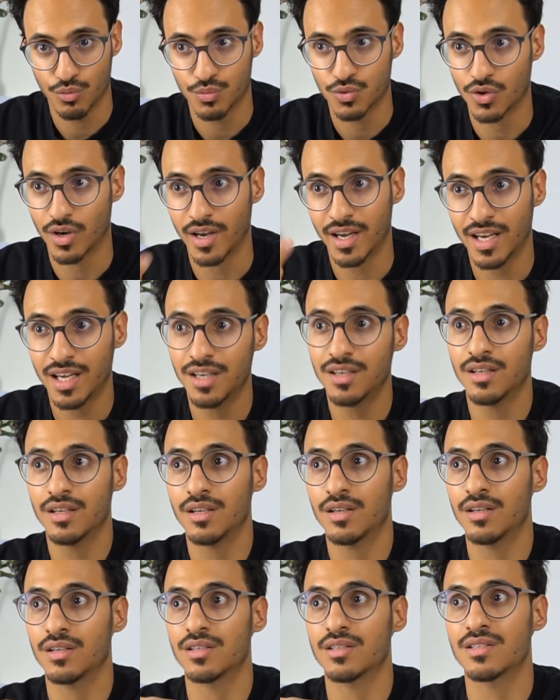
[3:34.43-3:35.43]
So I had
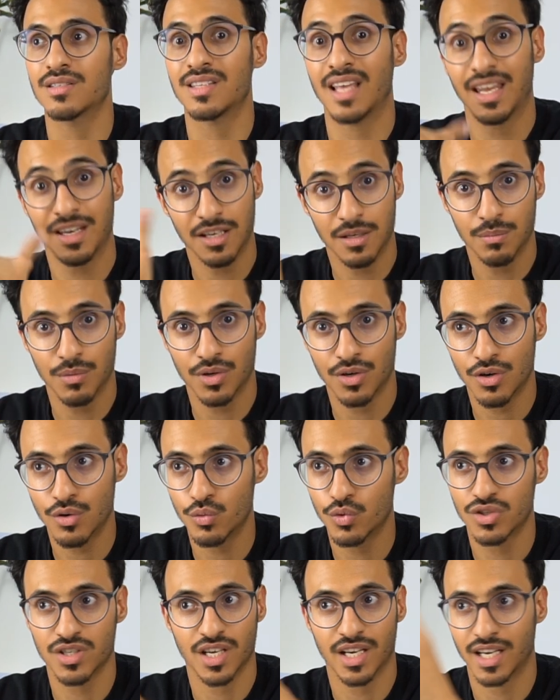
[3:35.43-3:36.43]
a standing mirror
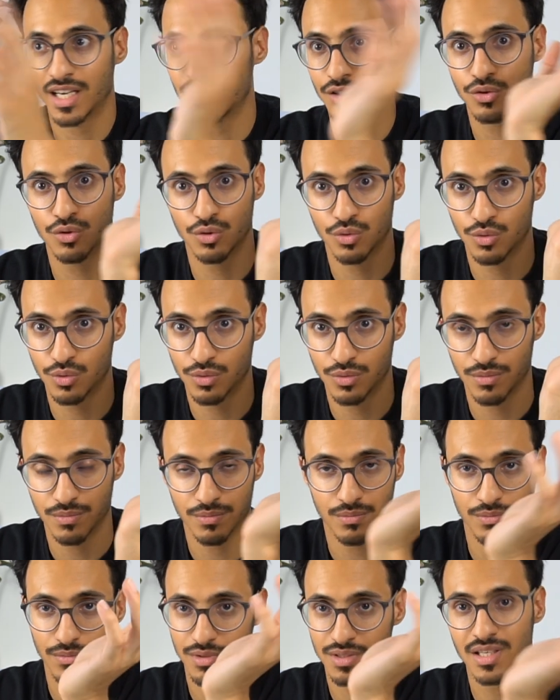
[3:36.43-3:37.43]
which I had to
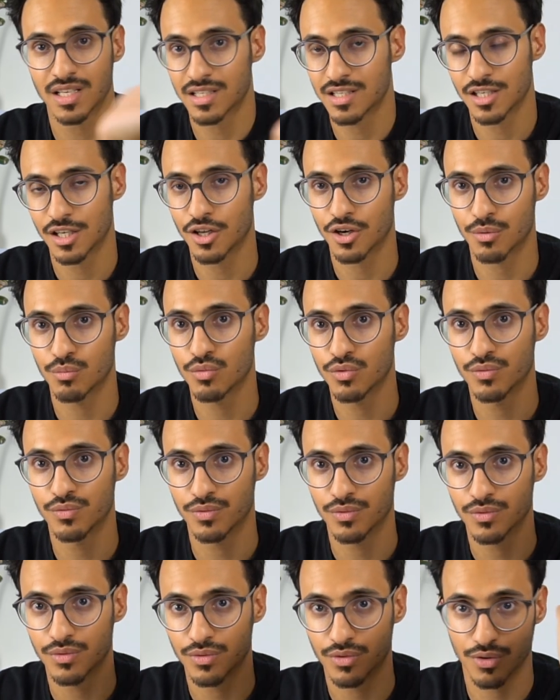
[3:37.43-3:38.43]
essentially remove
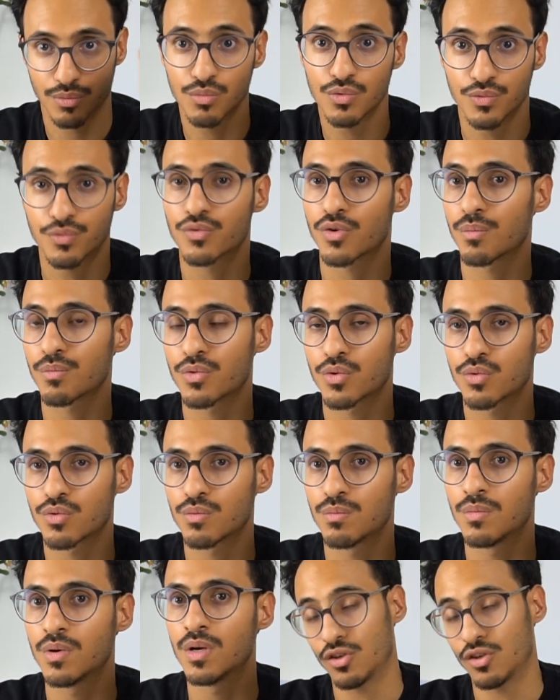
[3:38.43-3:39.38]
from the room.